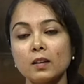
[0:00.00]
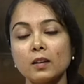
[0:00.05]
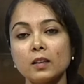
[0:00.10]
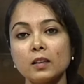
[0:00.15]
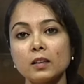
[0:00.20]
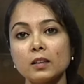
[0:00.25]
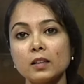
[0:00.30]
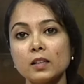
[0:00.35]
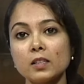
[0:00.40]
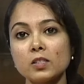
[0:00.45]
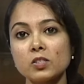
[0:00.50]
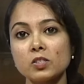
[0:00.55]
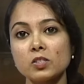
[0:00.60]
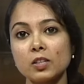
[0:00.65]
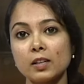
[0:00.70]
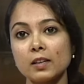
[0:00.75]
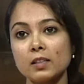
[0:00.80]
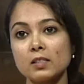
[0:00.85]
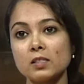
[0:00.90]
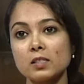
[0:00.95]
This
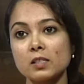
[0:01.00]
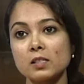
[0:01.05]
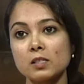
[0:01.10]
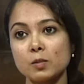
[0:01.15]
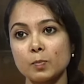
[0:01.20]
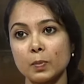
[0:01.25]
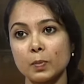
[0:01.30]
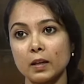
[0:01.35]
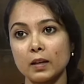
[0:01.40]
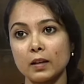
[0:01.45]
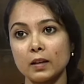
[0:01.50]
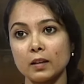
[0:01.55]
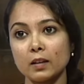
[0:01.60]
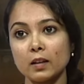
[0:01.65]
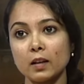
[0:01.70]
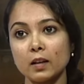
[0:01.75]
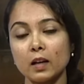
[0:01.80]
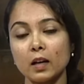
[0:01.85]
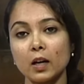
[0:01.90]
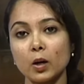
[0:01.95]
change in spelling,
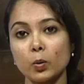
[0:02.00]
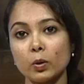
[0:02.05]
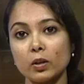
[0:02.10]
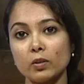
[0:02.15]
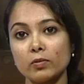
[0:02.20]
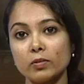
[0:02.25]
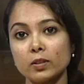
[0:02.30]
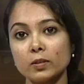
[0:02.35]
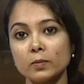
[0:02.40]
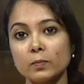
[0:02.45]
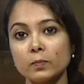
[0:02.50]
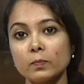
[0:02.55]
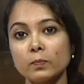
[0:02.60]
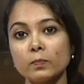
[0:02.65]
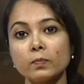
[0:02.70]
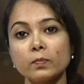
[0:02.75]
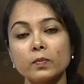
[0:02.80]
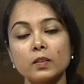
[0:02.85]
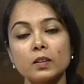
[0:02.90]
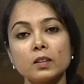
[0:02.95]
however,
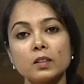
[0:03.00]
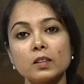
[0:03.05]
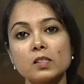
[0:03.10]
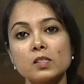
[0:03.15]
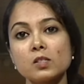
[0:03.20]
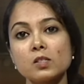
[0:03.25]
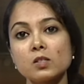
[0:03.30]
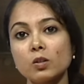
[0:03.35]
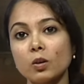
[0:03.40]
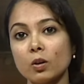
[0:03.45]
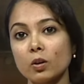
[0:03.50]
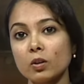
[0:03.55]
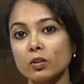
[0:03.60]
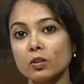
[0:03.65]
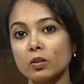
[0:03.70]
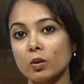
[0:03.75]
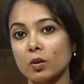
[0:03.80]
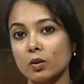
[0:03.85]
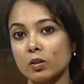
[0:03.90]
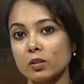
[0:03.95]
does not
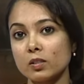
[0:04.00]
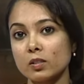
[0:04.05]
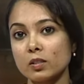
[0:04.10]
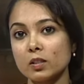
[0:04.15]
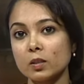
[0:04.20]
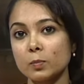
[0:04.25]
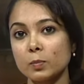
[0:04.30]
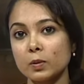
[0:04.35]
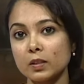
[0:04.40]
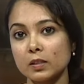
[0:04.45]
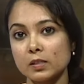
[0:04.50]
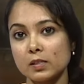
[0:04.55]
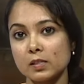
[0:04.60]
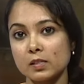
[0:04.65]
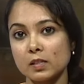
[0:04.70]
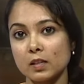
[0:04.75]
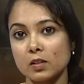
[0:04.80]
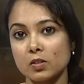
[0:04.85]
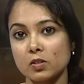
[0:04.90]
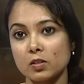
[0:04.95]
alter the
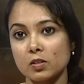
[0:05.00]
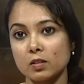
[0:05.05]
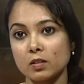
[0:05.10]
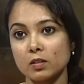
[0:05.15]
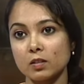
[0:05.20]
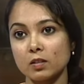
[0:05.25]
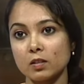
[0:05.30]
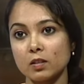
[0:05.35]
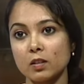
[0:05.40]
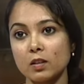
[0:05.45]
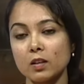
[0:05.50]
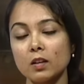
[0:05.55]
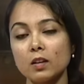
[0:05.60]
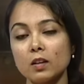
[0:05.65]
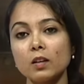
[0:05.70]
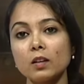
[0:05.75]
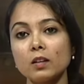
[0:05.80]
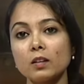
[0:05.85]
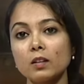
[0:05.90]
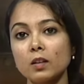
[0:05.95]
pronunciation.
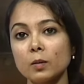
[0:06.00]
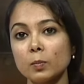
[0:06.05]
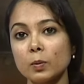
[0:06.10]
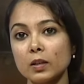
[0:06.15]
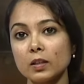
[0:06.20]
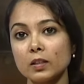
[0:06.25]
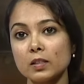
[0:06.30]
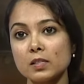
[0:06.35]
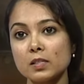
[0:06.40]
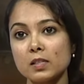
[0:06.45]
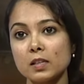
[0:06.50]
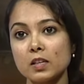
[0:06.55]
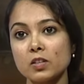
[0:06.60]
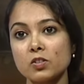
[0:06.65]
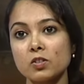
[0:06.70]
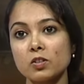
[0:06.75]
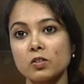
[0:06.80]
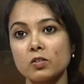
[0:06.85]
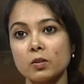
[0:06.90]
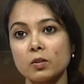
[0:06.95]
The
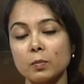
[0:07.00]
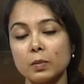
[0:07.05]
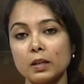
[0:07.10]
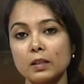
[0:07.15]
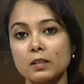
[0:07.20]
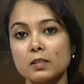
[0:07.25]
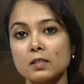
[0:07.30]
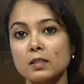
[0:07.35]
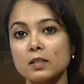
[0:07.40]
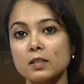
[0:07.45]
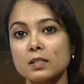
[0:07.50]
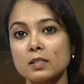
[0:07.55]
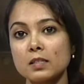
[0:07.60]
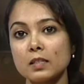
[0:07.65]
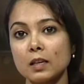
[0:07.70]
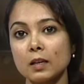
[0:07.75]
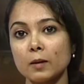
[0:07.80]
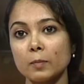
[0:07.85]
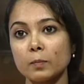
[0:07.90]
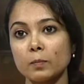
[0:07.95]
pronunciation remains the
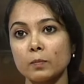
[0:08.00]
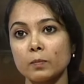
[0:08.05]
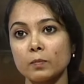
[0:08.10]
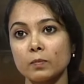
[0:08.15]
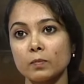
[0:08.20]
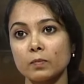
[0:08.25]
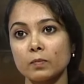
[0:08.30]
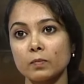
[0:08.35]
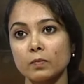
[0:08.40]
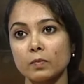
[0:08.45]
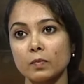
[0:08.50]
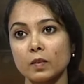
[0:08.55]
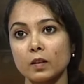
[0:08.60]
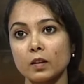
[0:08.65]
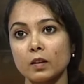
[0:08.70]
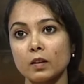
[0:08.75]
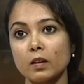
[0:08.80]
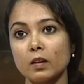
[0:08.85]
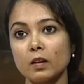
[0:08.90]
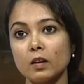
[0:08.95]
same.
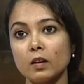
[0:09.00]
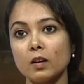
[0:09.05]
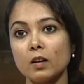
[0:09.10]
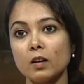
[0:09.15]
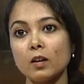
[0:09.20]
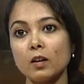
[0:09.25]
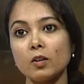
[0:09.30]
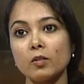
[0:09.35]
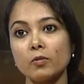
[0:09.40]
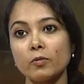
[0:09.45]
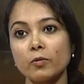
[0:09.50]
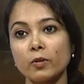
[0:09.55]
For